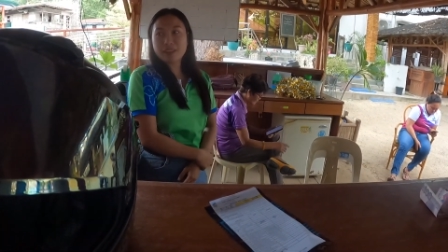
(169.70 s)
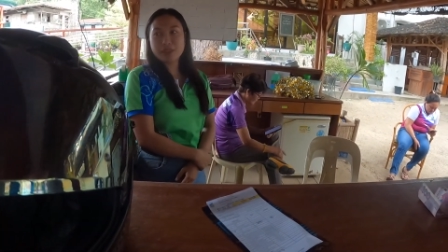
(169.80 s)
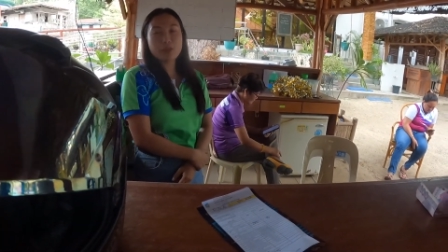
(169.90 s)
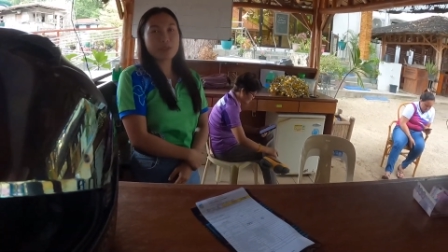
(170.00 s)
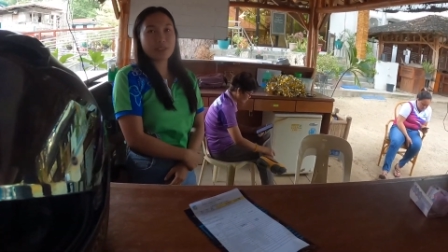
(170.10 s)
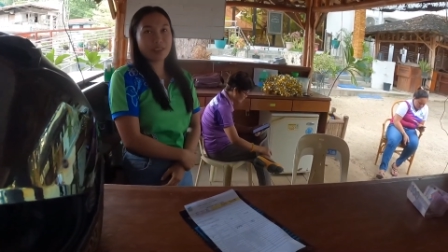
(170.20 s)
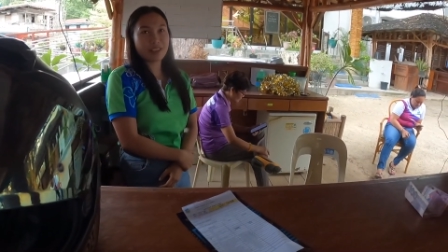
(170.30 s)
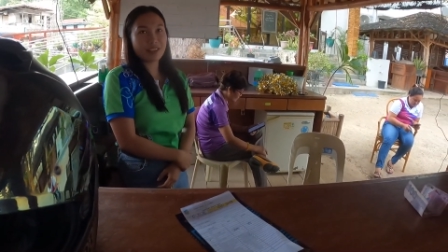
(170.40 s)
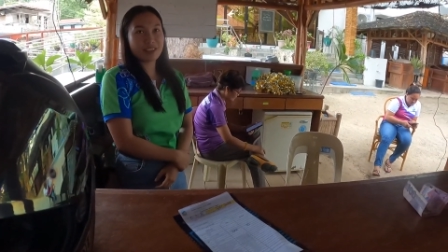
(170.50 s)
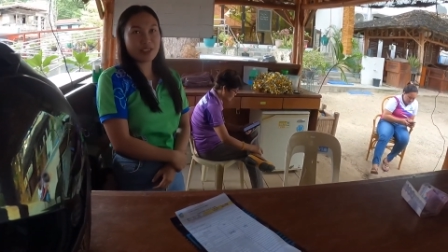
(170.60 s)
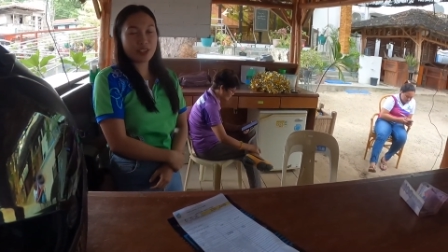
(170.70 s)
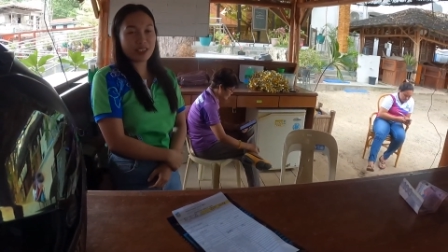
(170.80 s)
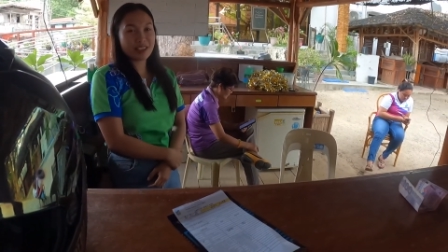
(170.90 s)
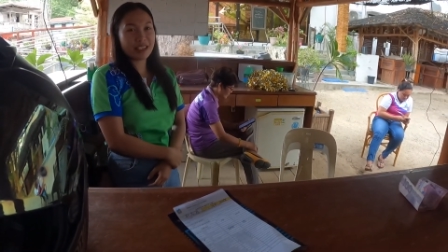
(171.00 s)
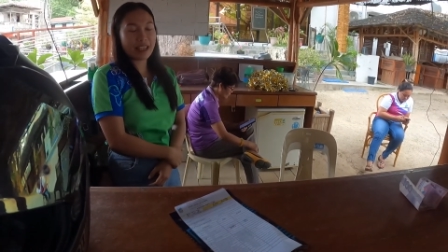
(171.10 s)
No, sir. It's
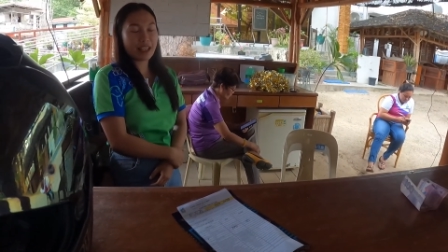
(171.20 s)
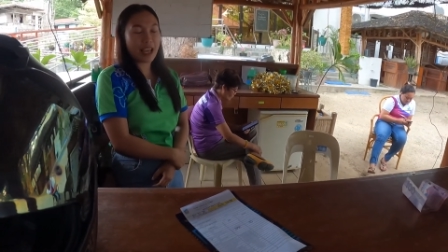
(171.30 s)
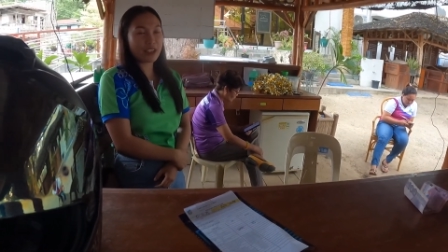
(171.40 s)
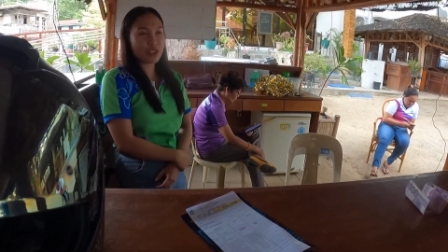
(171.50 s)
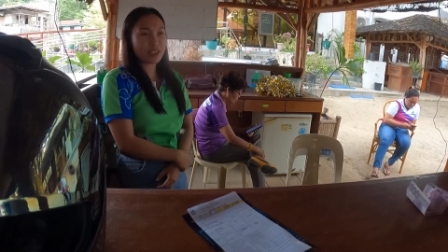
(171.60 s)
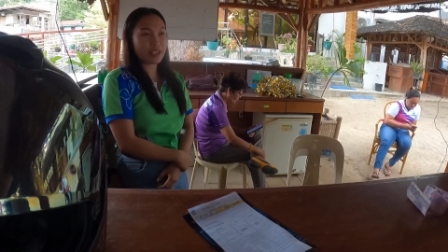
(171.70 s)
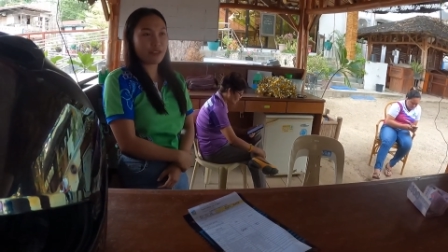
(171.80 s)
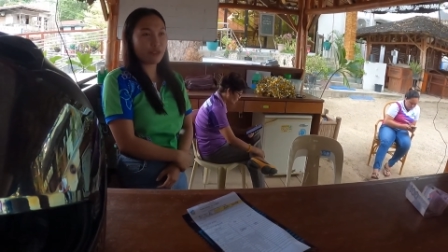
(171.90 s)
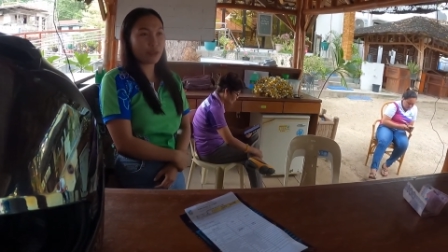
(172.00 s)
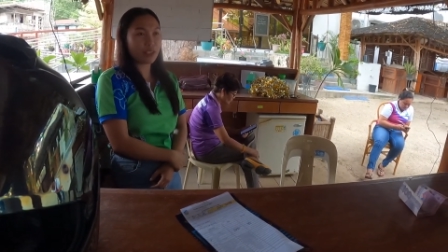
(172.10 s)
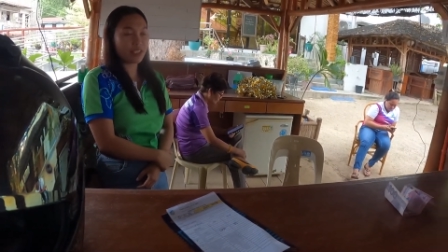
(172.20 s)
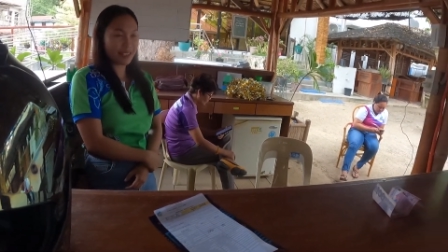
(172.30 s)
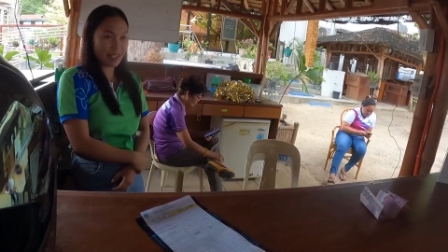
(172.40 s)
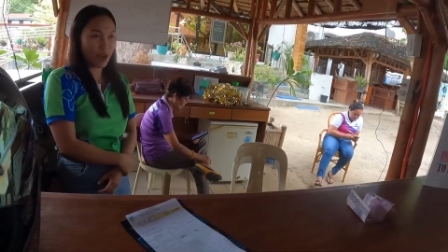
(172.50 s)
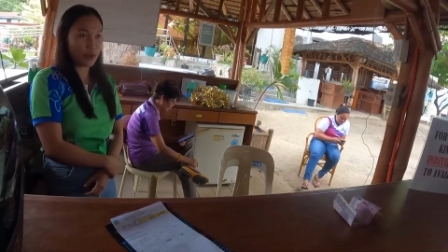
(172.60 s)
just, I, I just give you a discount.